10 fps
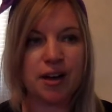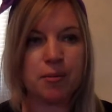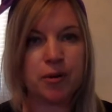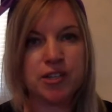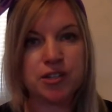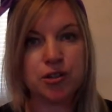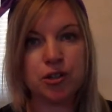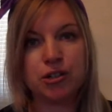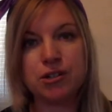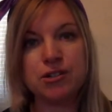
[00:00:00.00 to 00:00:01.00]
Boys and
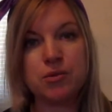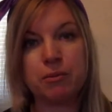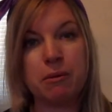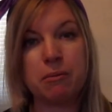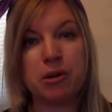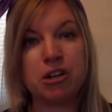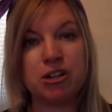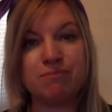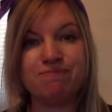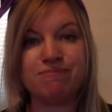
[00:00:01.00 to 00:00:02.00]
girls, remember,